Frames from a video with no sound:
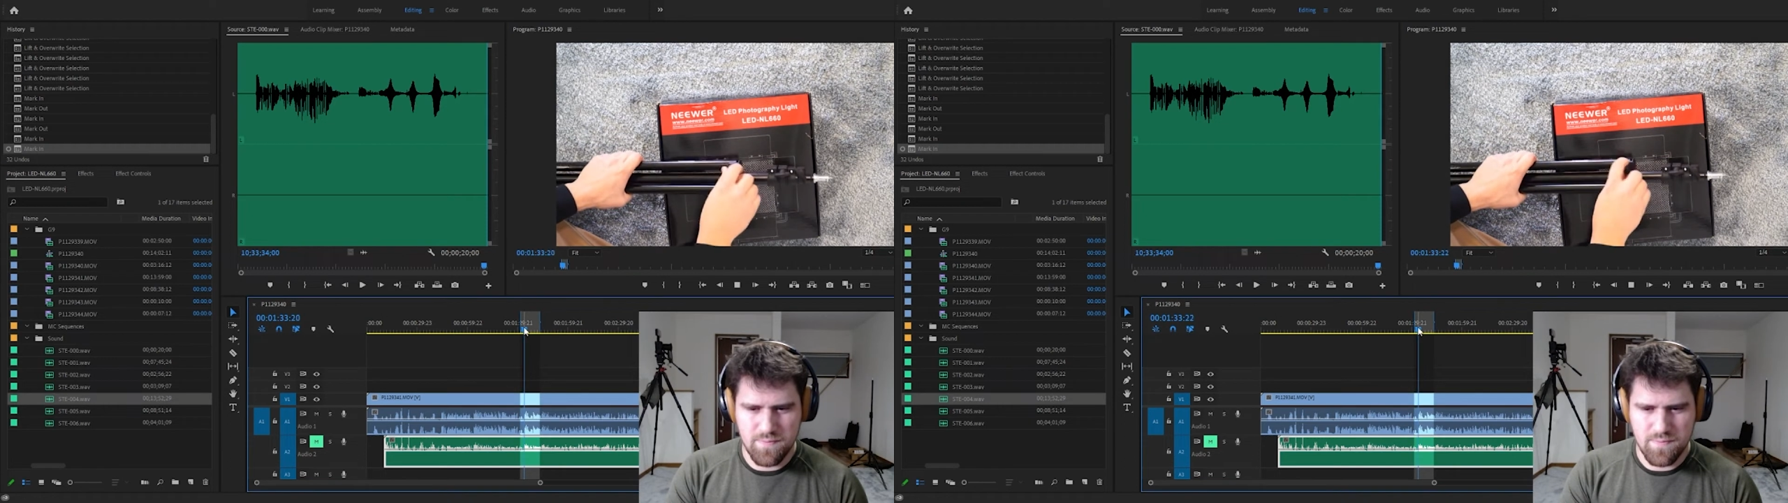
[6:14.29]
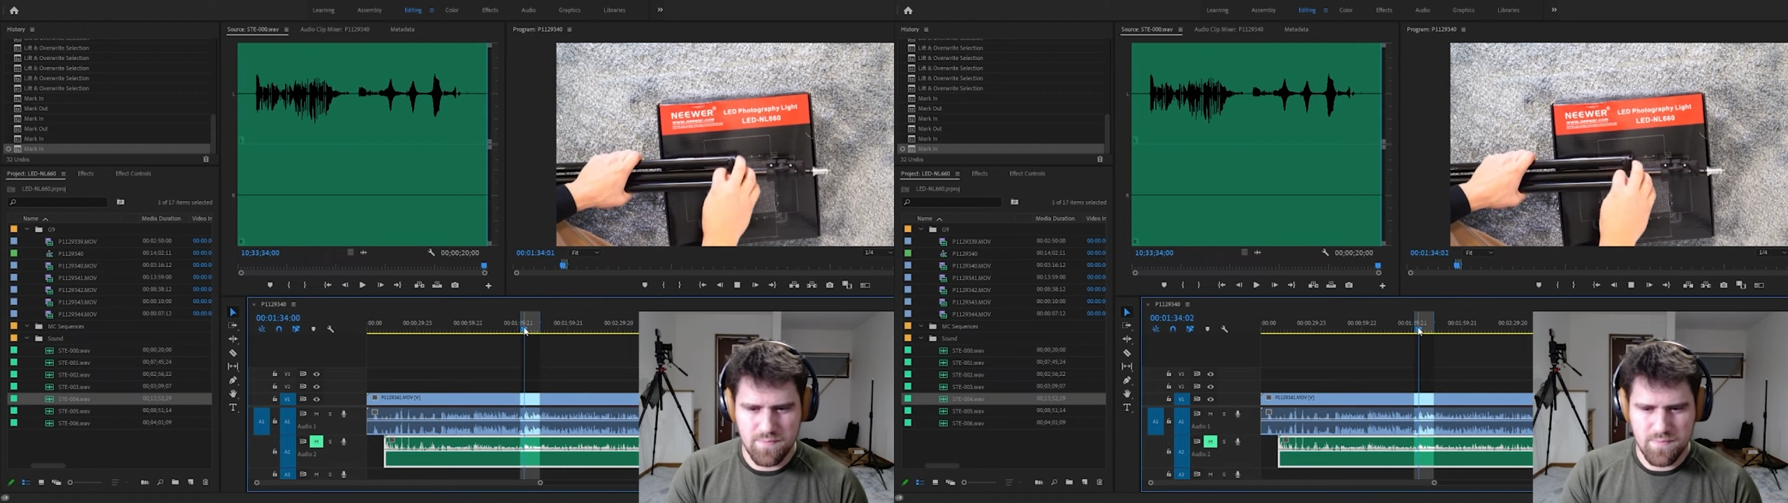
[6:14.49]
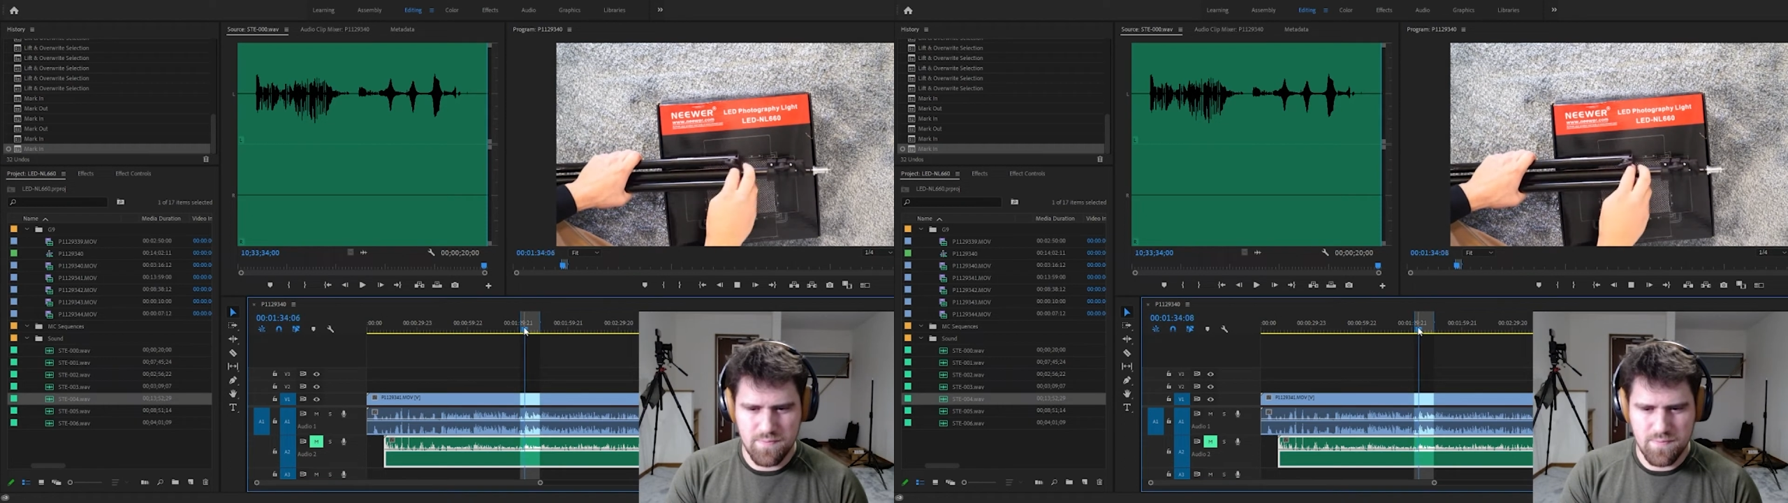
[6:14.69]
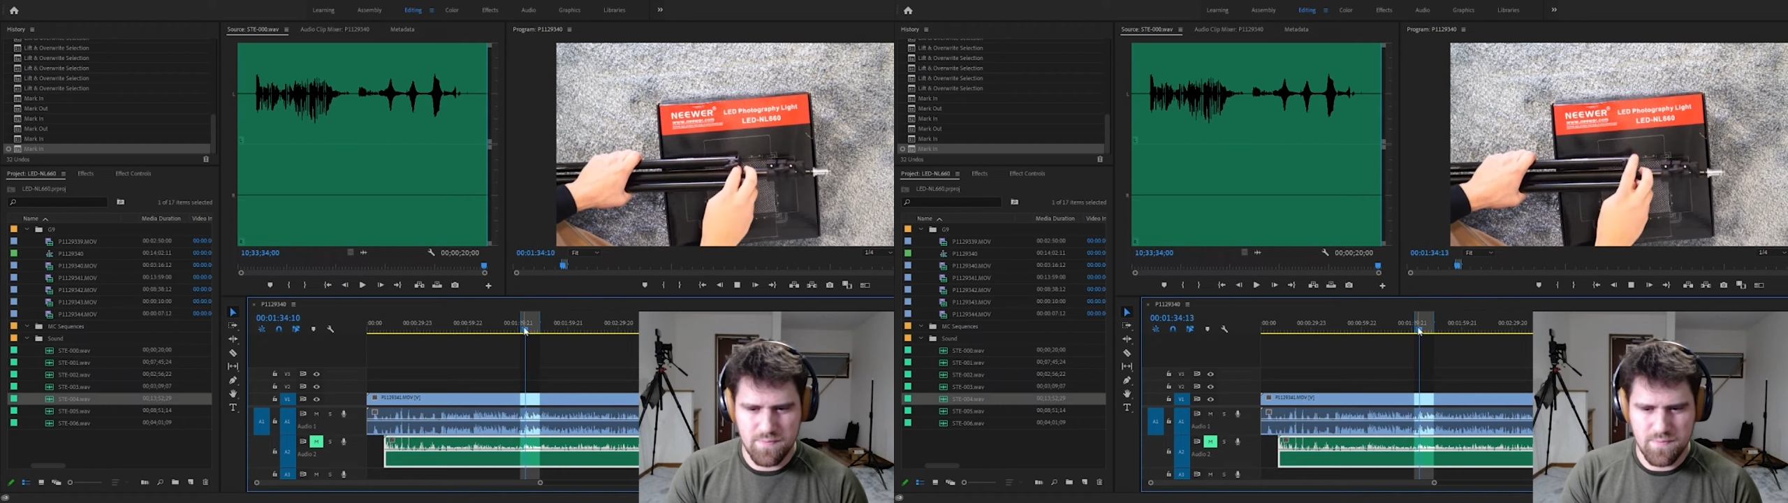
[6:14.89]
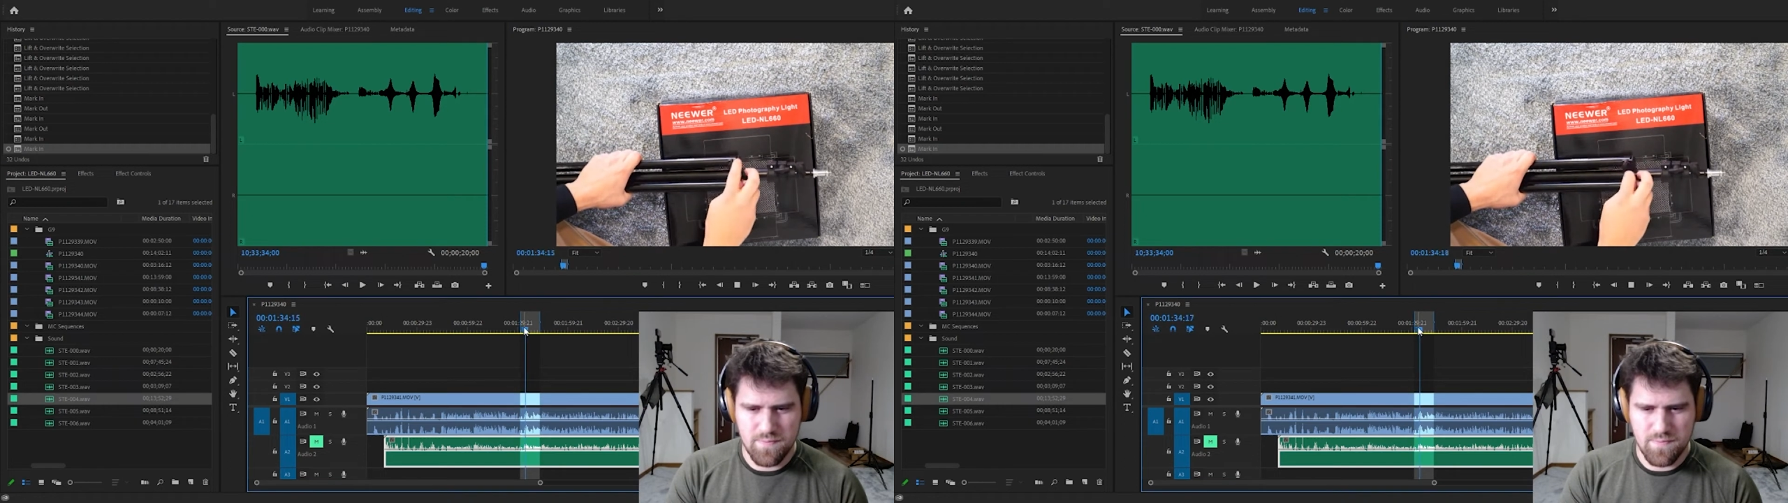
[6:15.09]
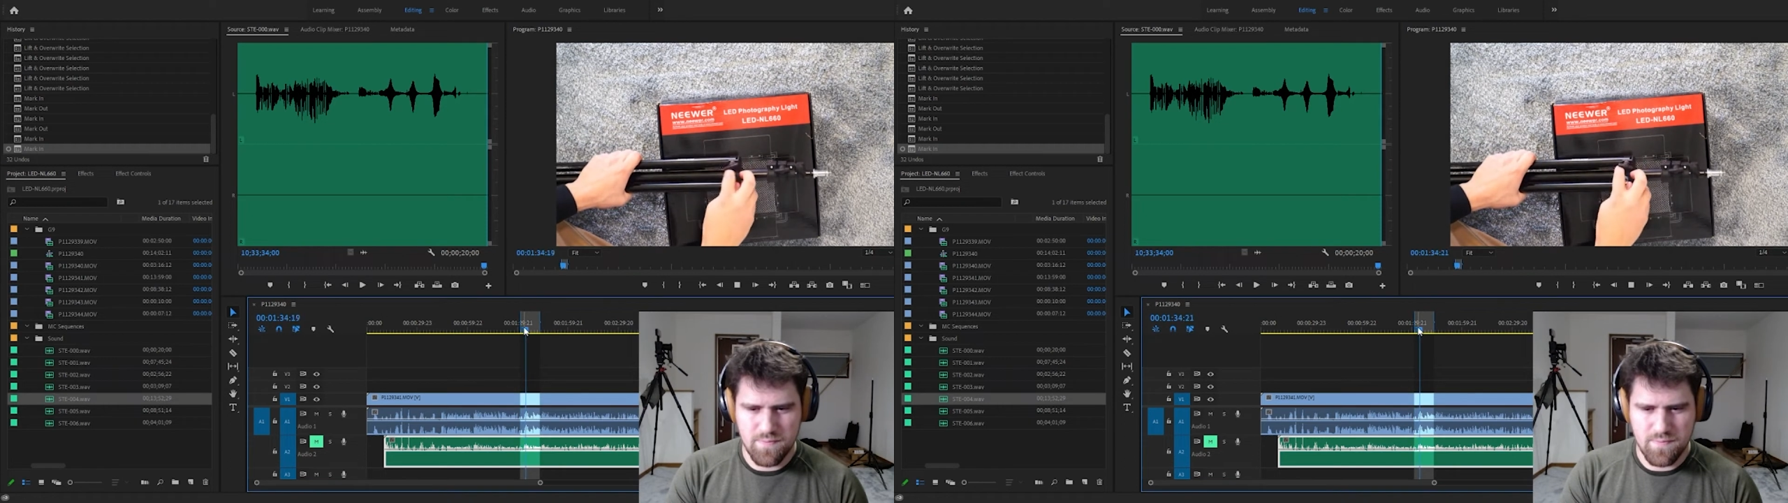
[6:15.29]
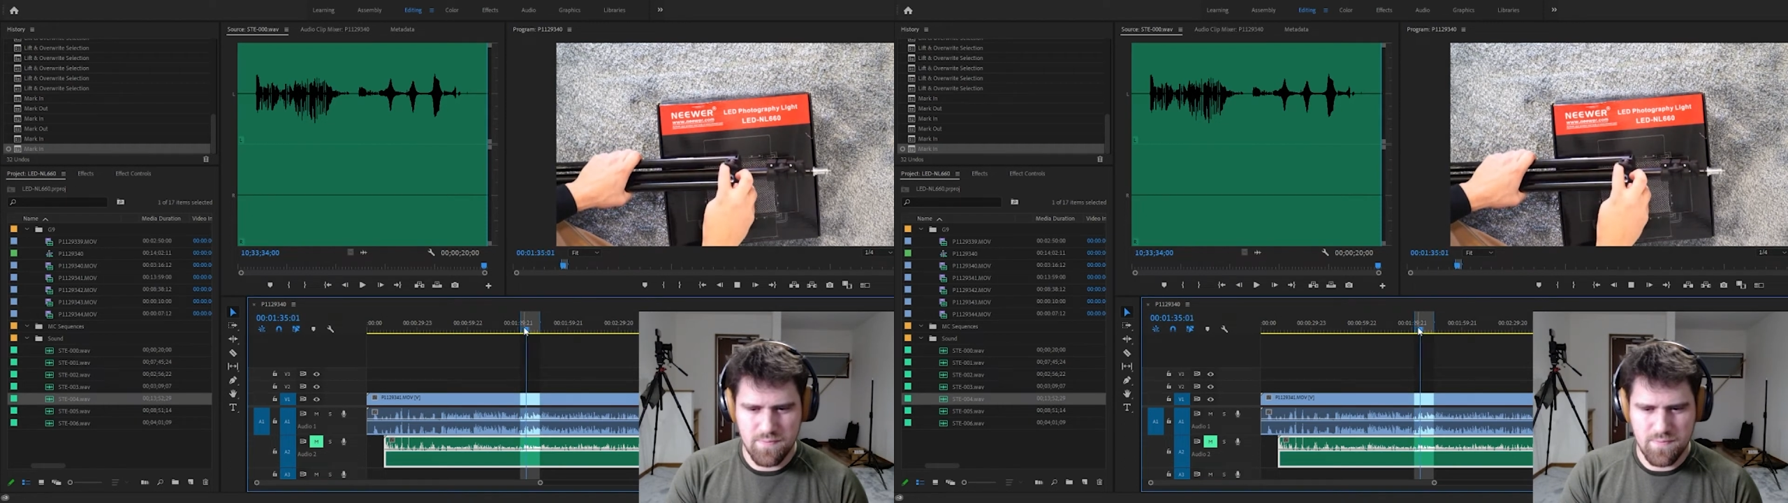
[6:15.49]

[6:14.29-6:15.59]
little tightener